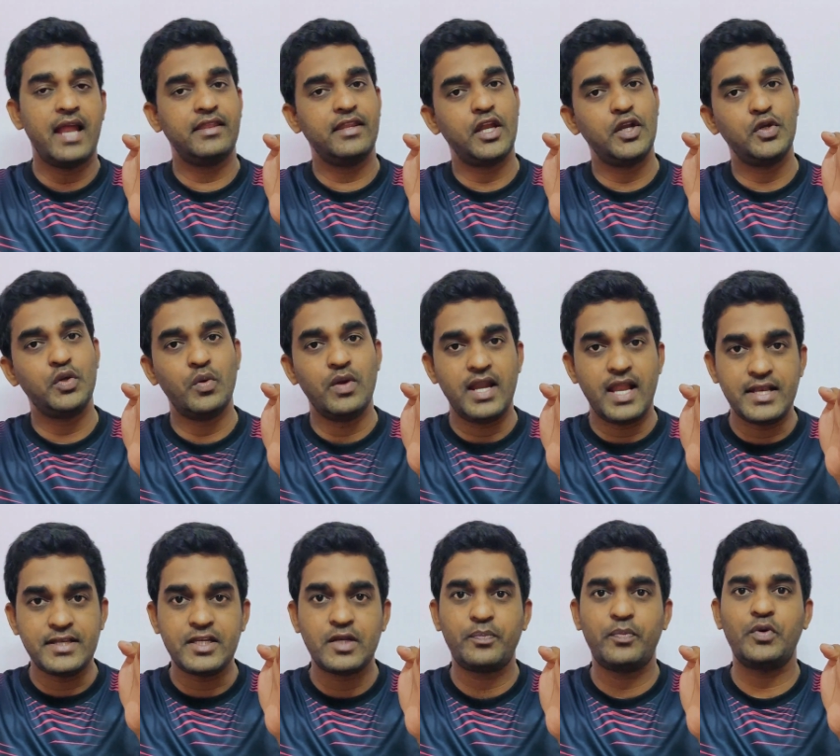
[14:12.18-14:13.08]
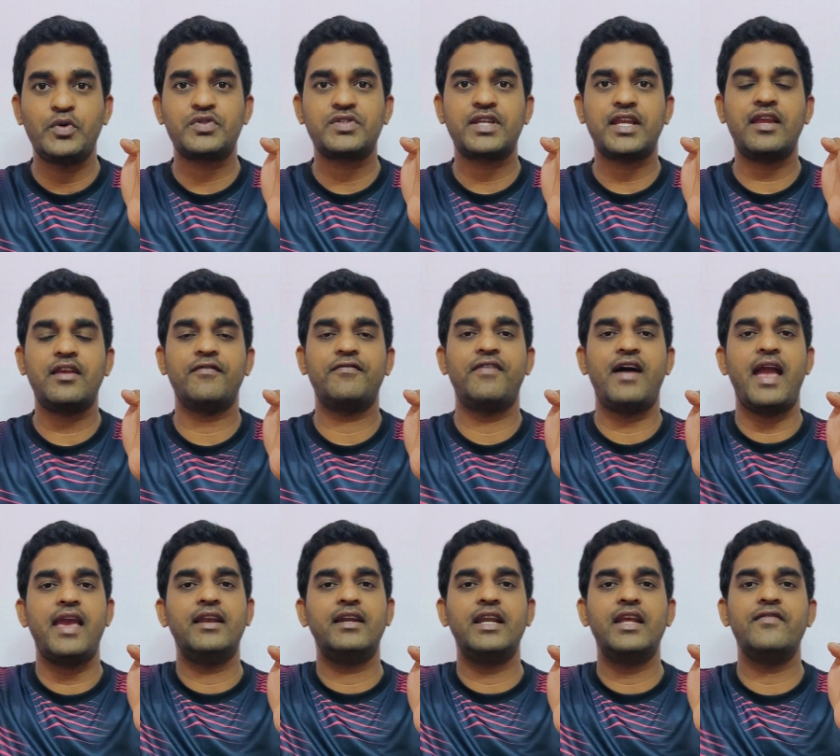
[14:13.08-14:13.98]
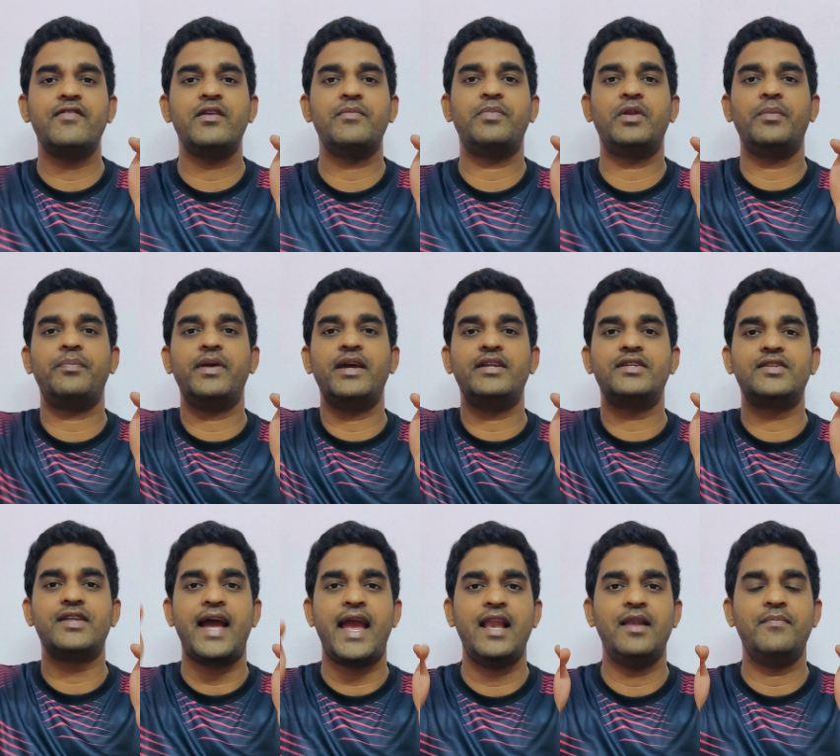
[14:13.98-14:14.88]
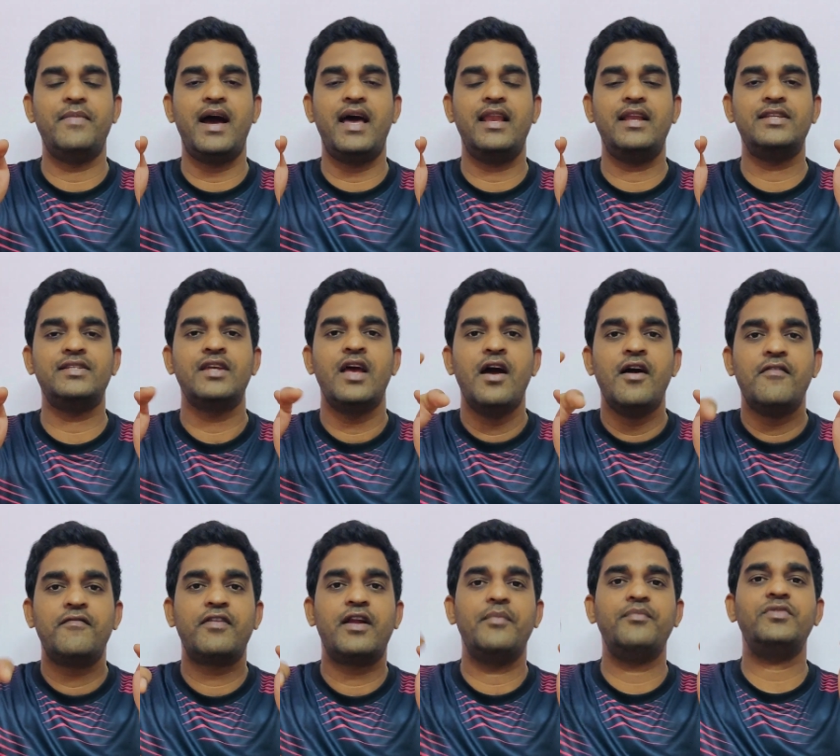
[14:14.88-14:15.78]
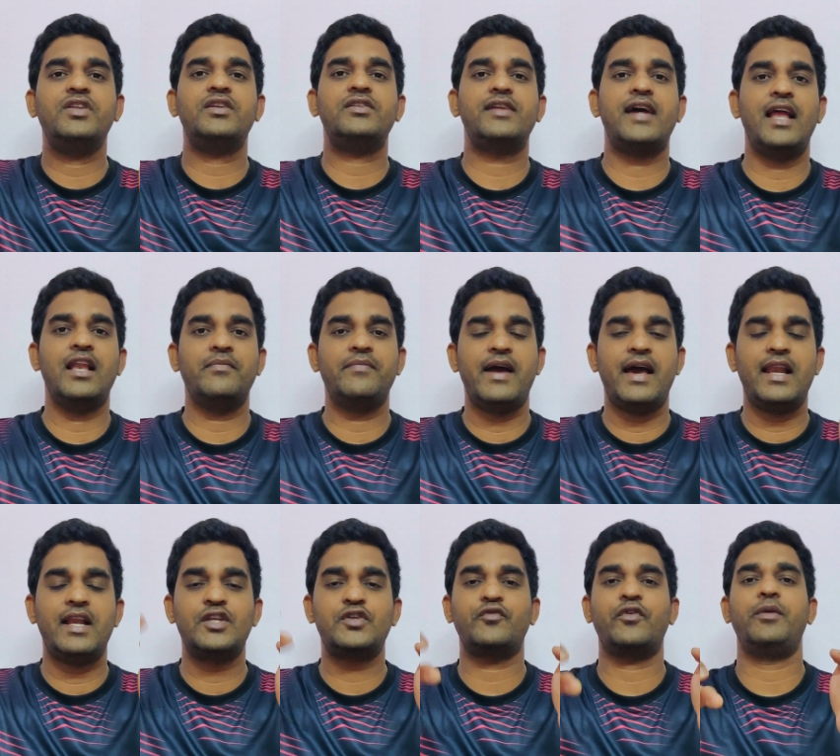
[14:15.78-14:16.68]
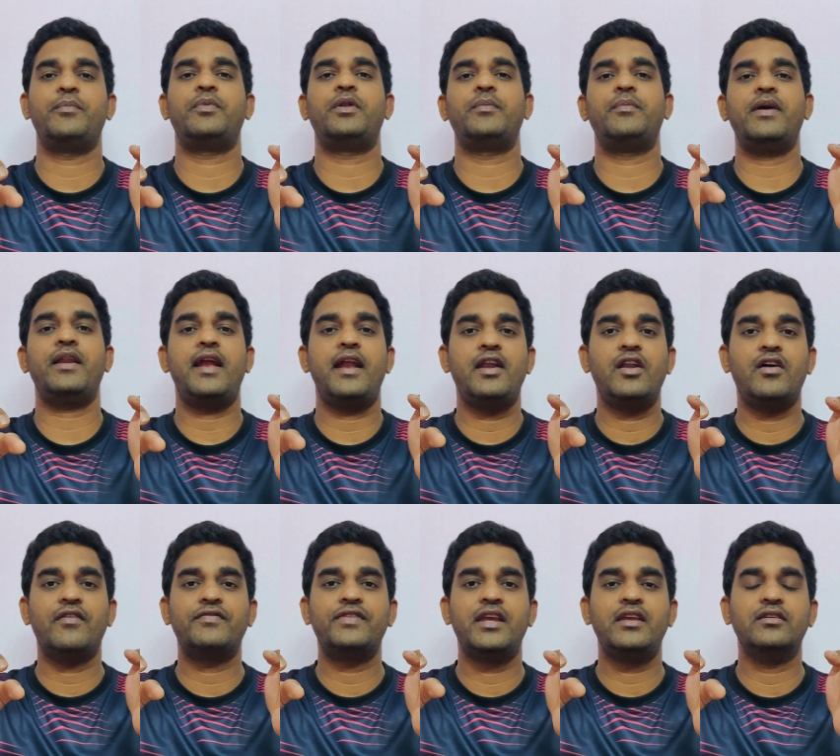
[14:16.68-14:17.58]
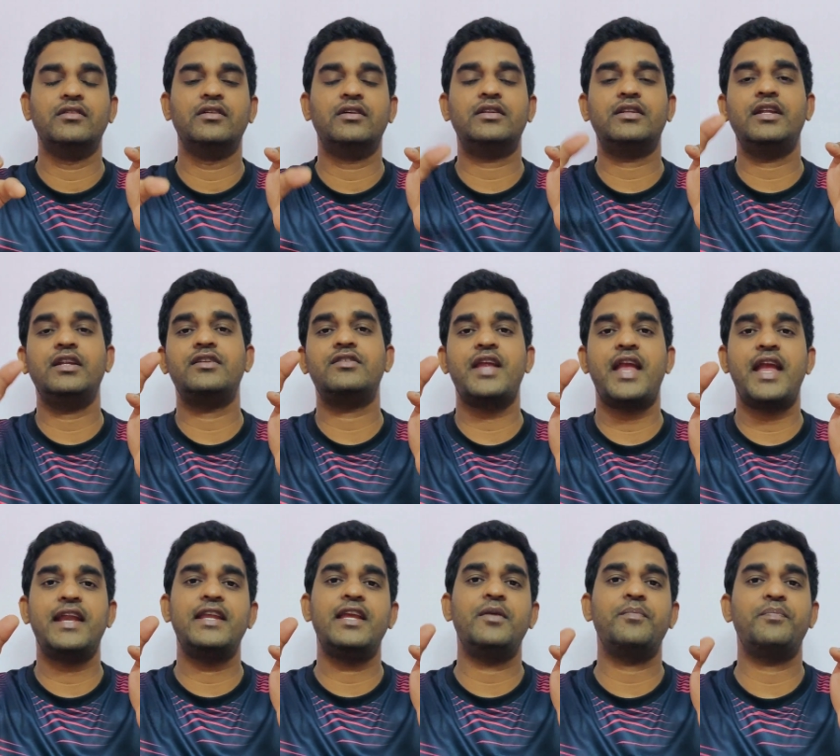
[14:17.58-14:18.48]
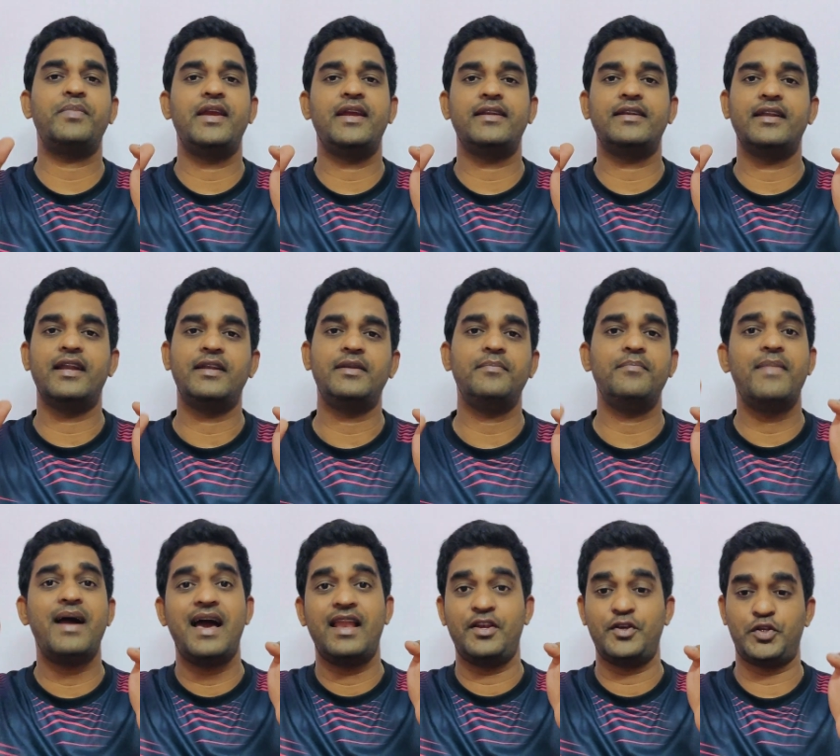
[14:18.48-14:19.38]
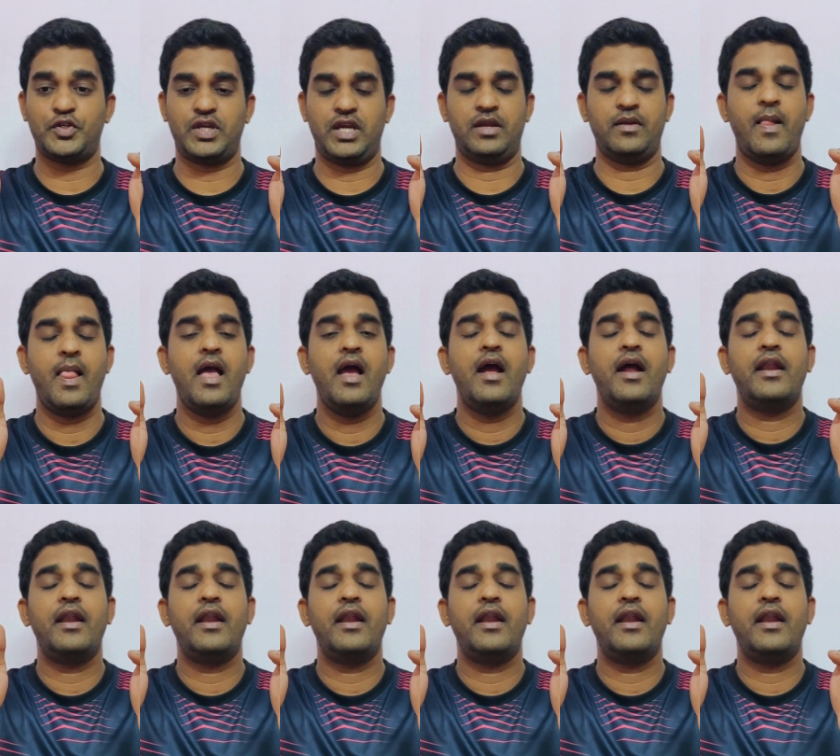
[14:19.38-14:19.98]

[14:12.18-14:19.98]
and then do ledger posting. Finally we prepare trial balance. From the trial balance we prepare end of the year the trading P&L and balance sheet.